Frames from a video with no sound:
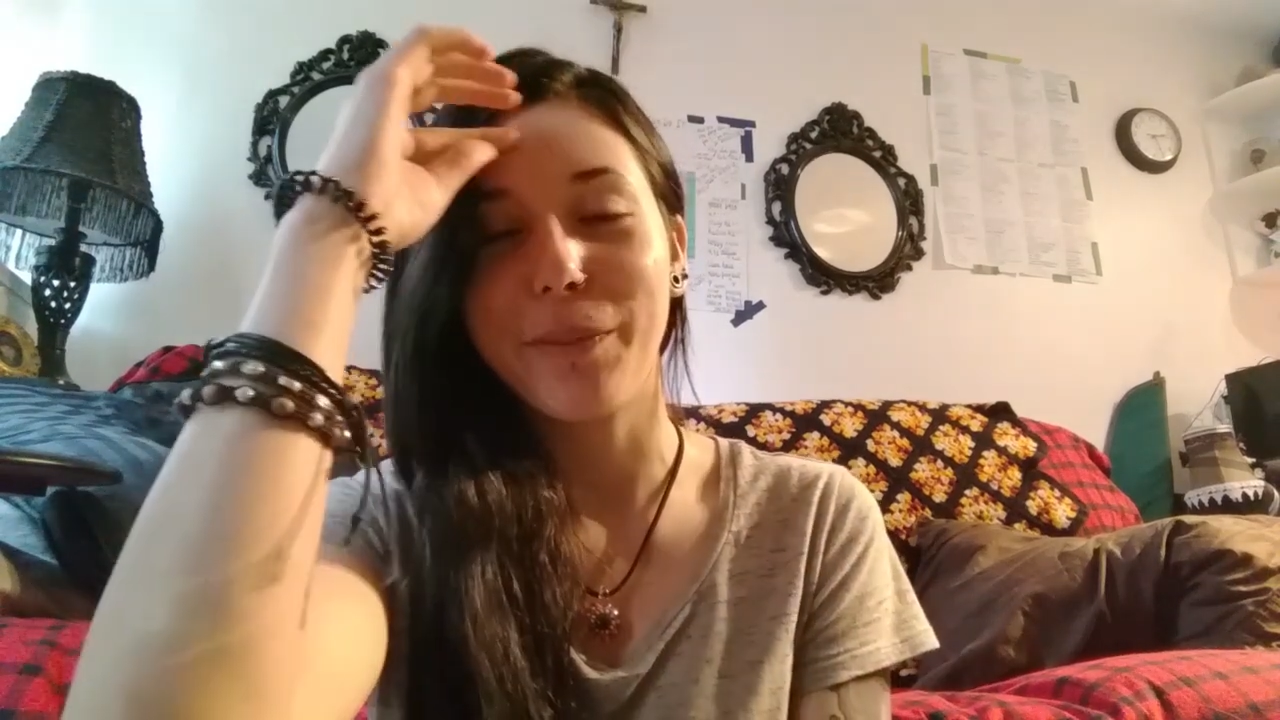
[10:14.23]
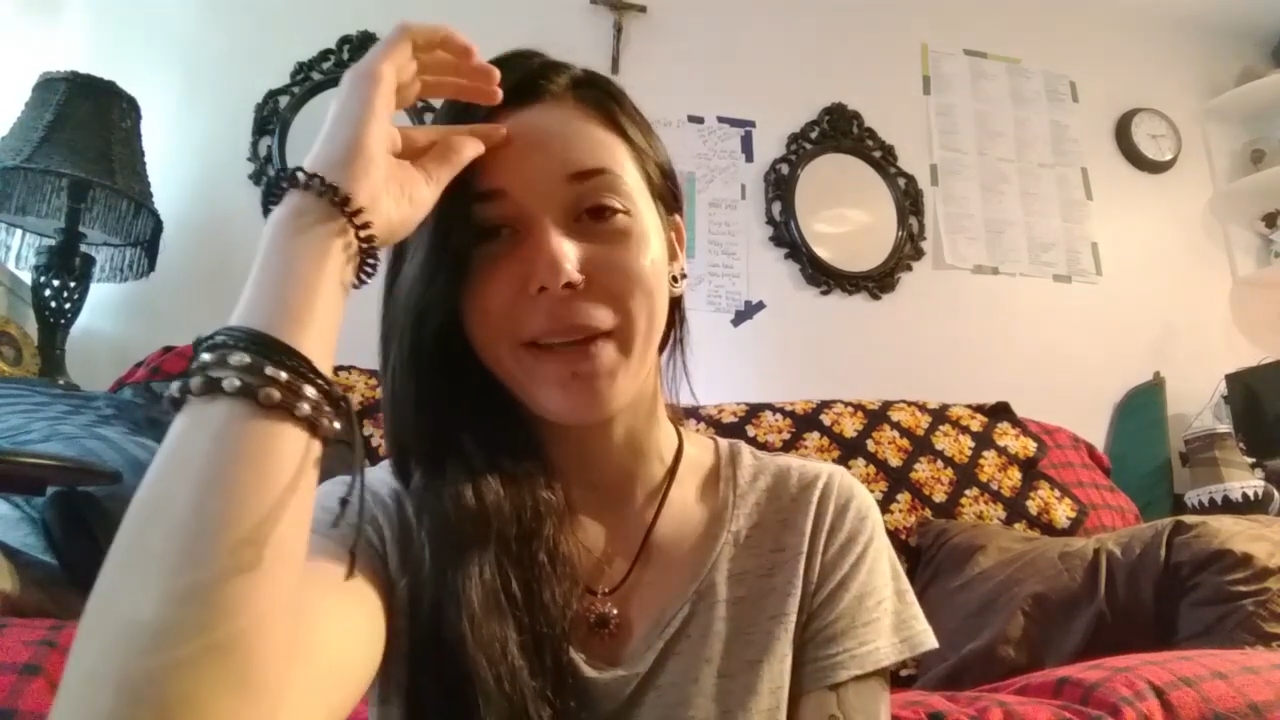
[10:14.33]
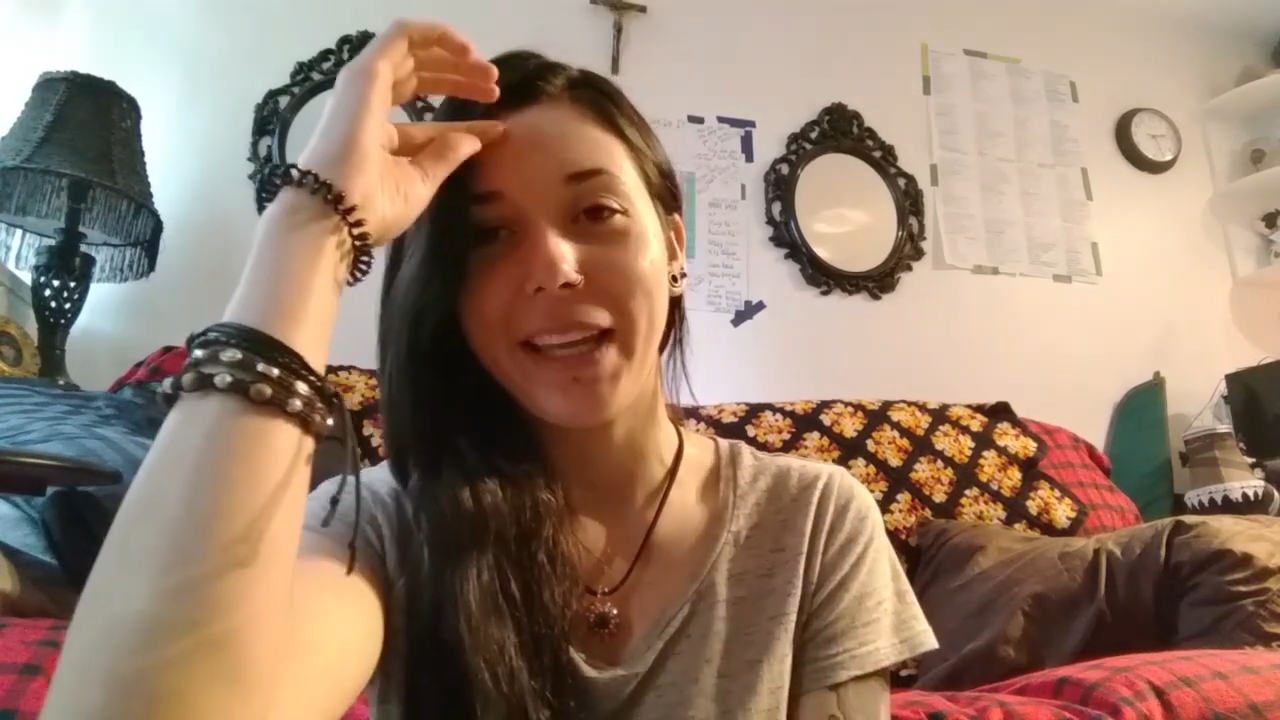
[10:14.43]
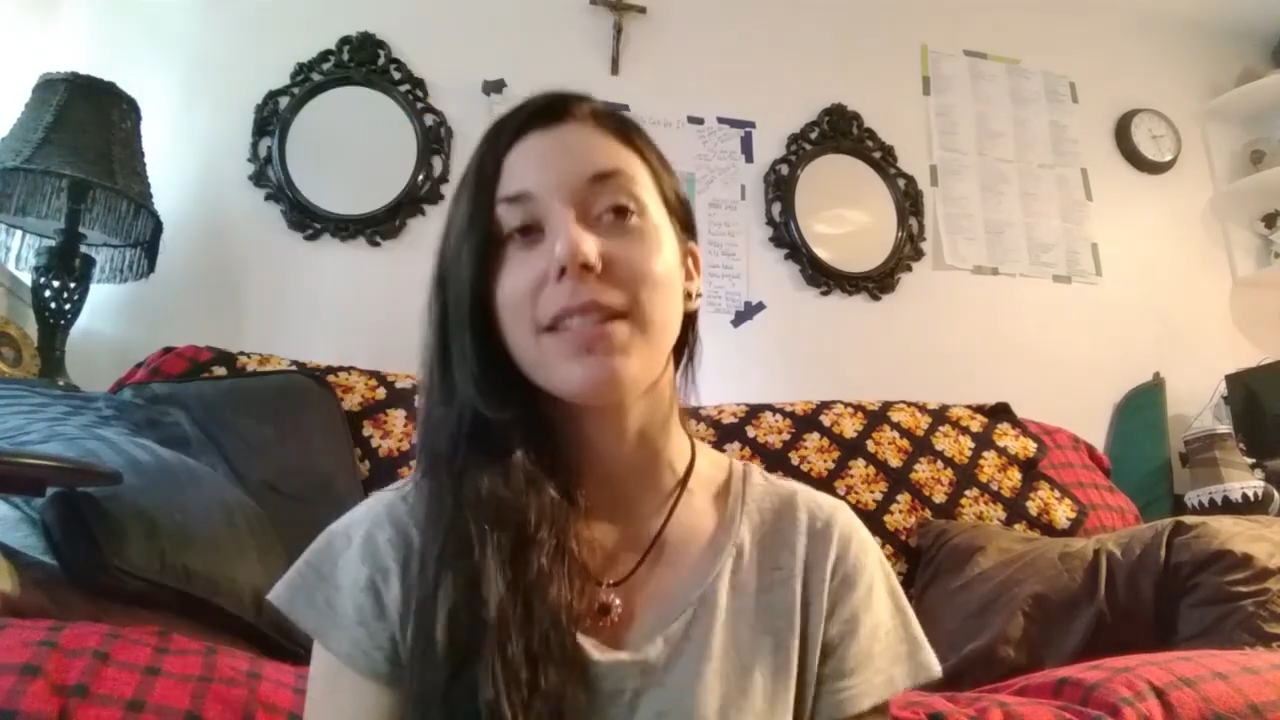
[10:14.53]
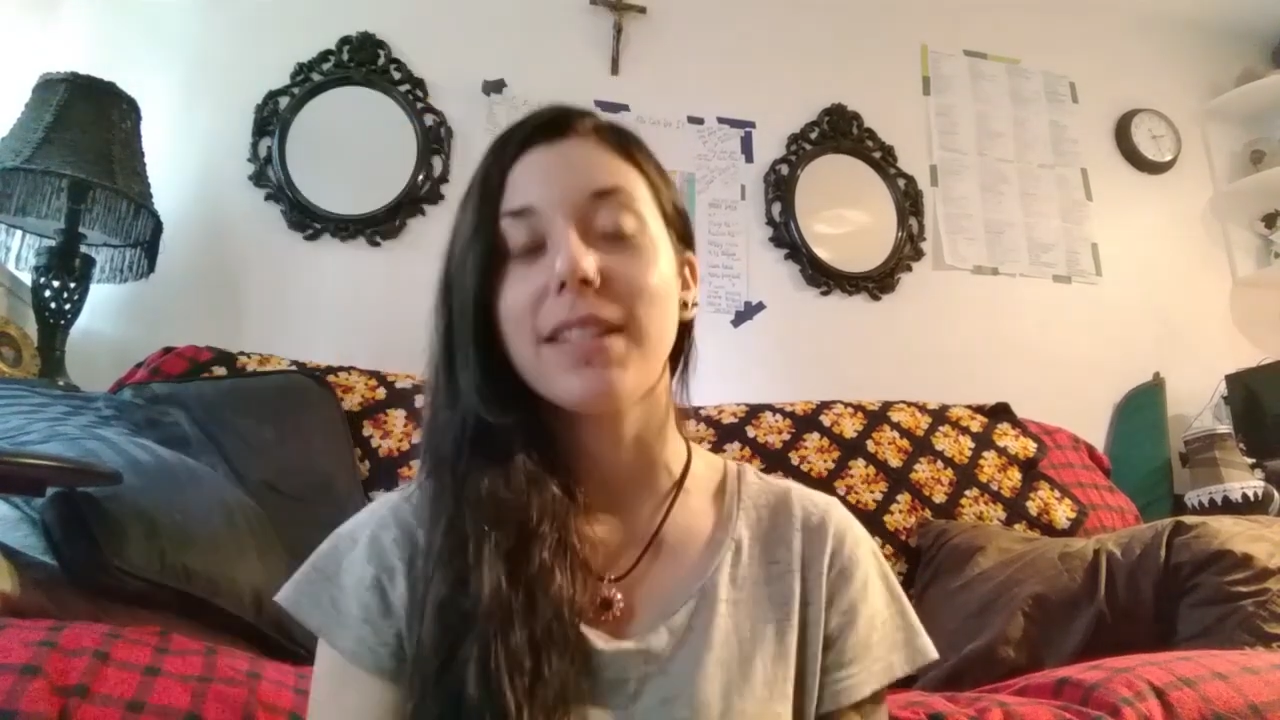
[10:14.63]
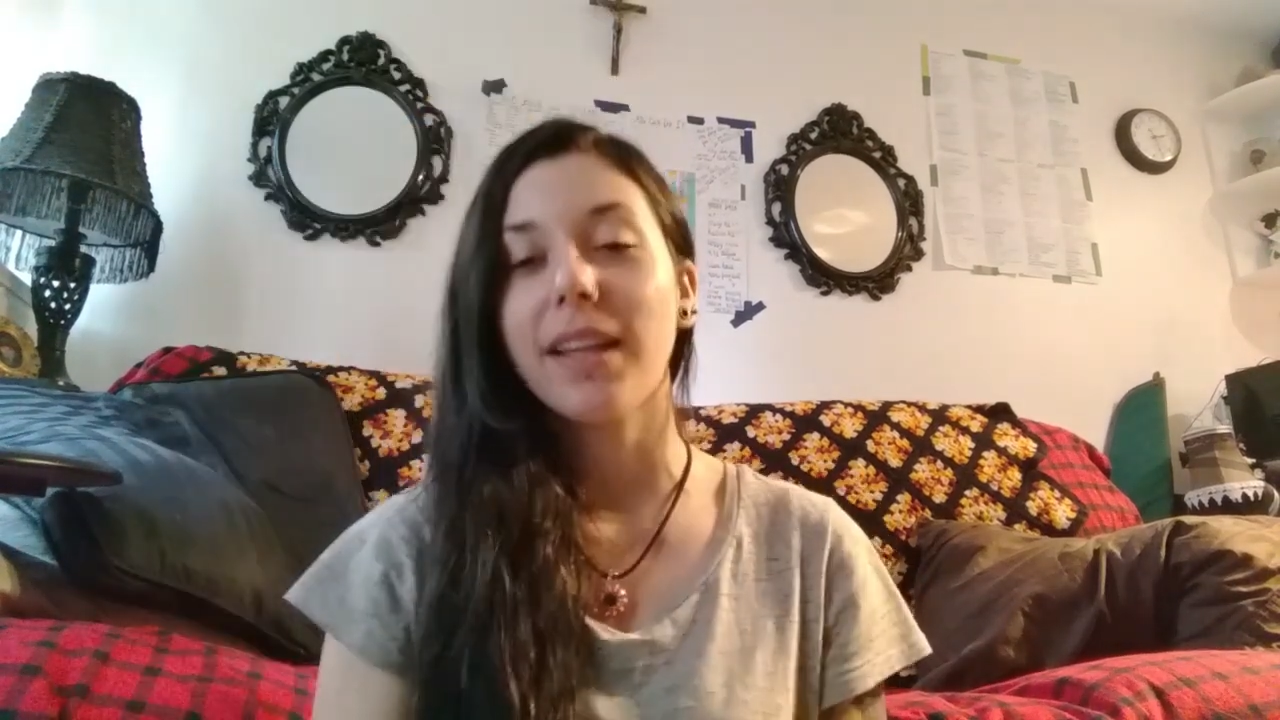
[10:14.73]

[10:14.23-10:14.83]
me,